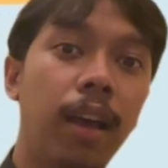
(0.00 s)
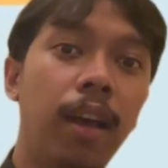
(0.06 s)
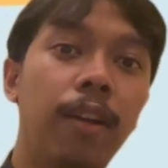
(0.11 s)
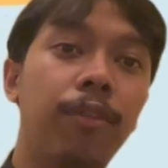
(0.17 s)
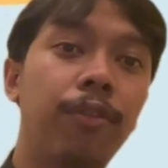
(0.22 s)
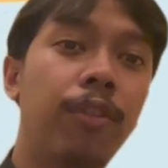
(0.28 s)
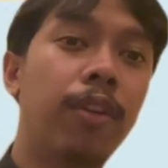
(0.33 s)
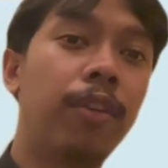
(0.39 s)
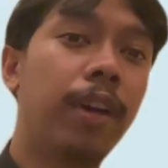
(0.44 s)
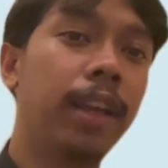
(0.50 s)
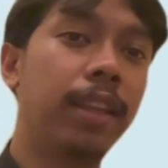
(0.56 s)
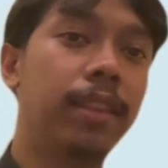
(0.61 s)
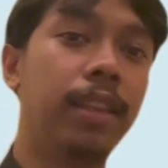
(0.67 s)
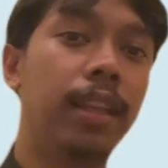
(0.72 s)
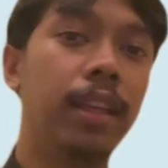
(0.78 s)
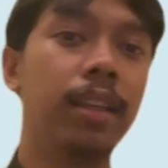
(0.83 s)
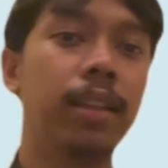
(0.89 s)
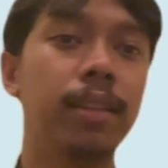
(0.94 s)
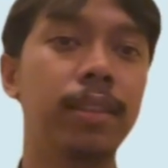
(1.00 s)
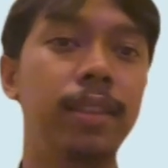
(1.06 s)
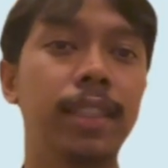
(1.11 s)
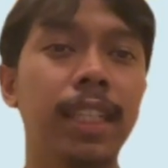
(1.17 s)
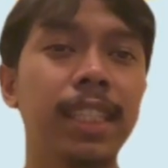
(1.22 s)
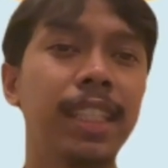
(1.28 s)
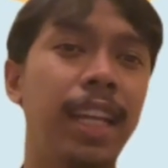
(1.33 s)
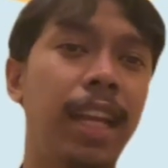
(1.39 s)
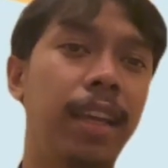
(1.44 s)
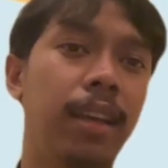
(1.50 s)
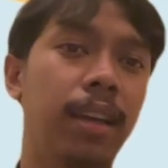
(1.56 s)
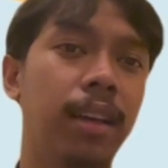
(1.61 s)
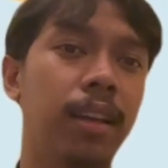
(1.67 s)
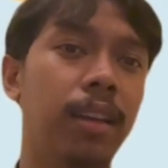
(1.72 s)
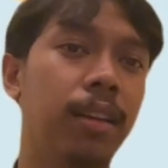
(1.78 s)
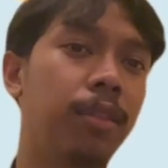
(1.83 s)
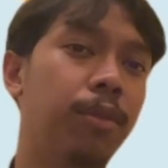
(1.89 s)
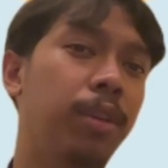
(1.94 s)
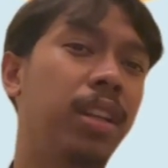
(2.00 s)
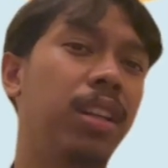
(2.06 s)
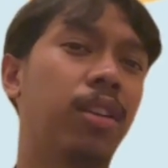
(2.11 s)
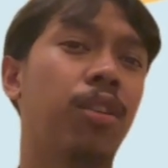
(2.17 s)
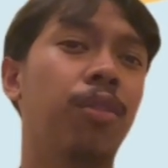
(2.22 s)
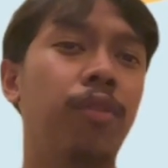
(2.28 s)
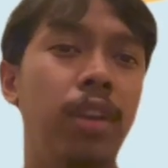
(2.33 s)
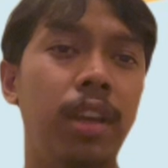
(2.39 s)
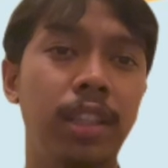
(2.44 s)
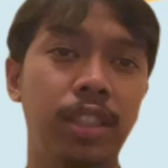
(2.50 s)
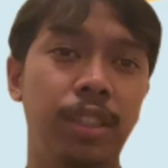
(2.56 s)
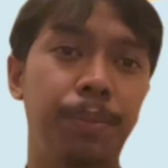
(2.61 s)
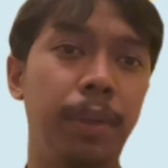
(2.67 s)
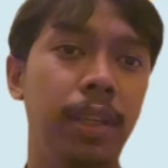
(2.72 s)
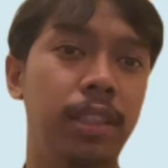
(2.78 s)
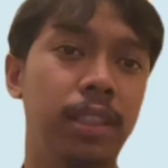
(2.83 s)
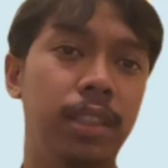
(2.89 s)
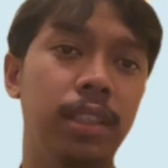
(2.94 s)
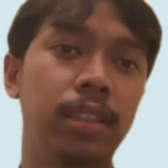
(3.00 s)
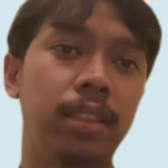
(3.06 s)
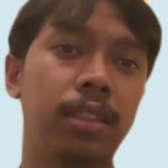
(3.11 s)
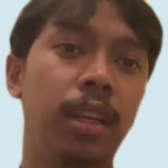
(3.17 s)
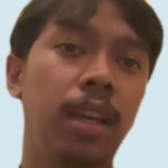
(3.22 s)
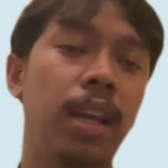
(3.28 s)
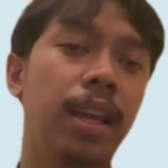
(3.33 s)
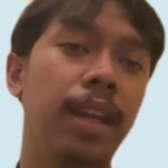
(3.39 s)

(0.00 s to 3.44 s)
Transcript: For writing, just like when conveying speeches,